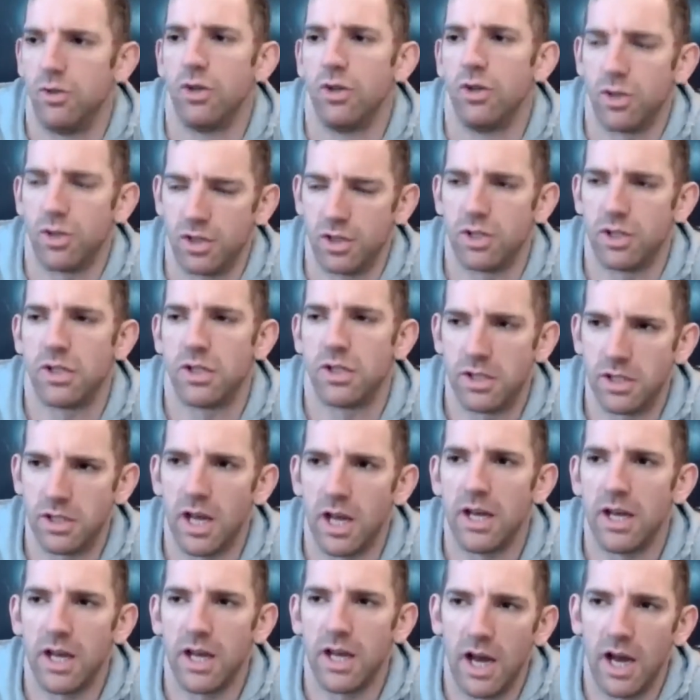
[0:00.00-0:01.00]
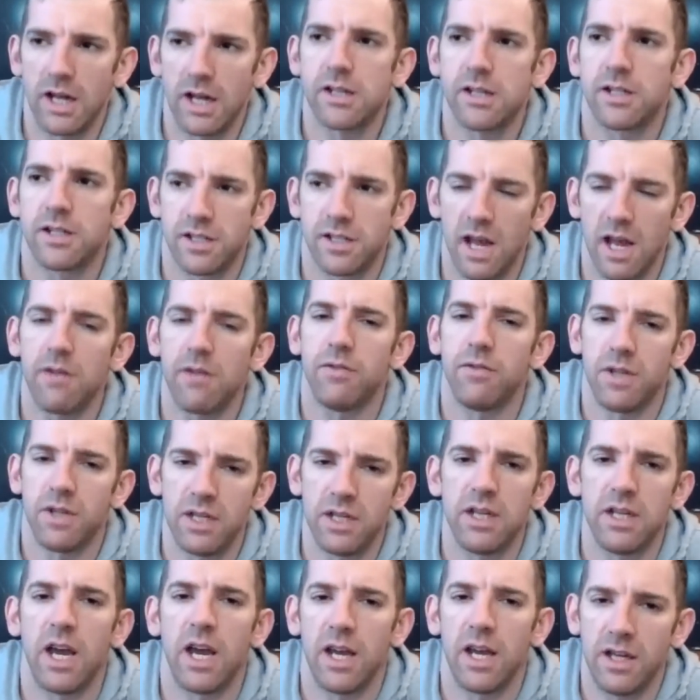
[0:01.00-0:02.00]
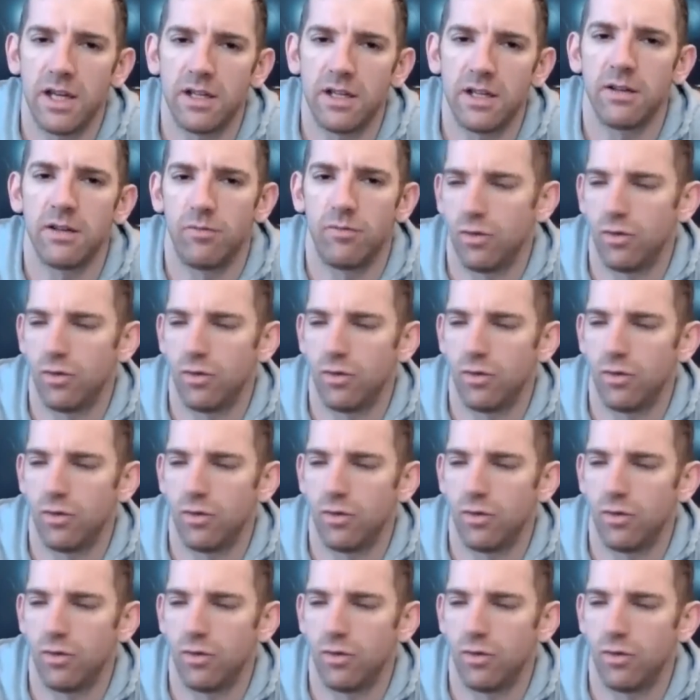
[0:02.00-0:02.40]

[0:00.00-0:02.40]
stay at 78,